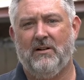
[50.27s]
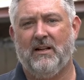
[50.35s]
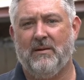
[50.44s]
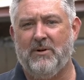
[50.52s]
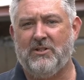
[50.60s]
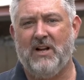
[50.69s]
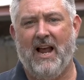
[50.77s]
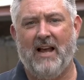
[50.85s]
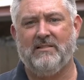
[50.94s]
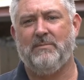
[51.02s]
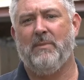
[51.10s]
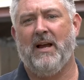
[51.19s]
The Commissioner
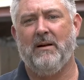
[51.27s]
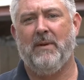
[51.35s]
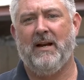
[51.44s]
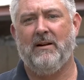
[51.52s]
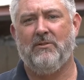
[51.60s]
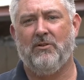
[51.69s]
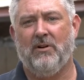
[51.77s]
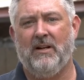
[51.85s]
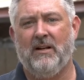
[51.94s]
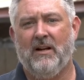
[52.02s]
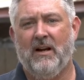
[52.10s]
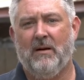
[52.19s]
hasn't made it
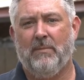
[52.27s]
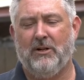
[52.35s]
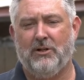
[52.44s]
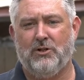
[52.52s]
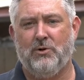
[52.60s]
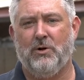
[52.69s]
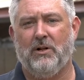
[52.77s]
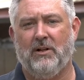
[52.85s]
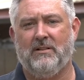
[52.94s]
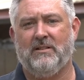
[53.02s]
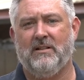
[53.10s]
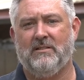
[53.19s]
mandatory, but you should at
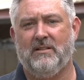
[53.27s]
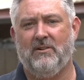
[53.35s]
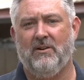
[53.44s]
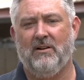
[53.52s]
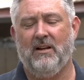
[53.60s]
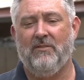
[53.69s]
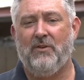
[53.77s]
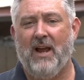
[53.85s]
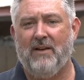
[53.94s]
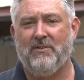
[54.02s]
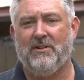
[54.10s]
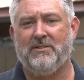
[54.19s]
least consider it. If you
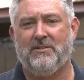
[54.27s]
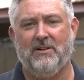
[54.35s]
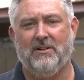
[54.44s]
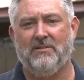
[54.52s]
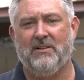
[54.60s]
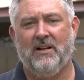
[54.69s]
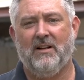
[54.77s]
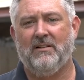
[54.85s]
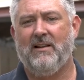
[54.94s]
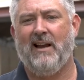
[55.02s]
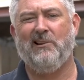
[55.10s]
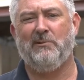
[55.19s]
have concerns,
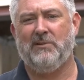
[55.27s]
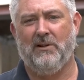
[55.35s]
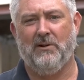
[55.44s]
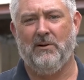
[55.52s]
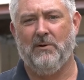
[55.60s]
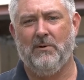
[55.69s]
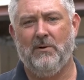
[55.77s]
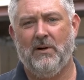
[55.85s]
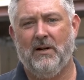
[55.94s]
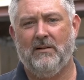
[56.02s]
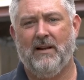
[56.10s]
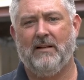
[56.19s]
don't look to Google,
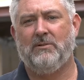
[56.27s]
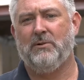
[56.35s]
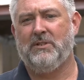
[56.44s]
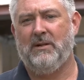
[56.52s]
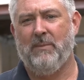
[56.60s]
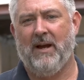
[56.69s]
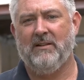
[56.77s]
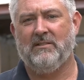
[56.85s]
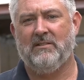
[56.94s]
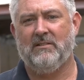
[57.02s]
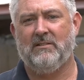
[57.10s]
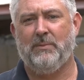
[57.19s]
don't talk to your
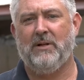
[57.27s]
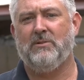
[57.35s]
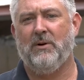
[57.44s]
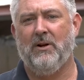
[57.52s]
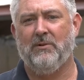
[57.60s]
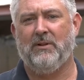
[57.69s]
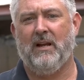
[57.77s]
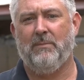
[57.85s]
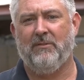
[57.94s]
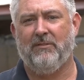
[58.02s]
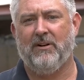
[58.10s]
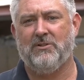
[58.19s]
mates, speak to a healthcare
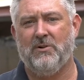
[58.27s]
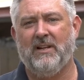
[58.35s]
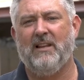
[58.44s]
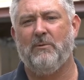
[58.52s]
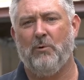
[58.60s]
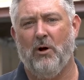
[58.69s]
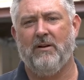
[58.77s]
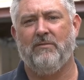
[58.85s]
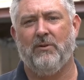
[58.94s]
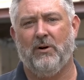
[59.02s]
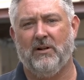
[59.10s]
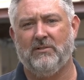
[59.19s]
professional and get the right
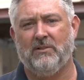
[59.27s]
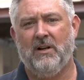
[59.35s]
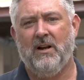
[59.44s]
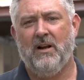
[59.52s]
advice.